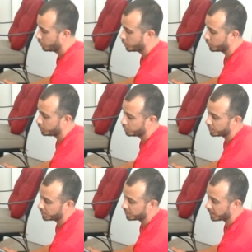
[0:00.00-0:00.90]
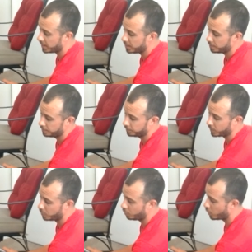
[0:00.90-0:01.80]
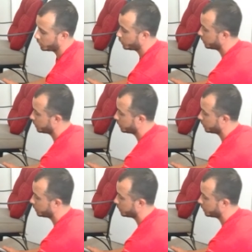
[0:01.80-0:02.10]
going to use this side, and you're going to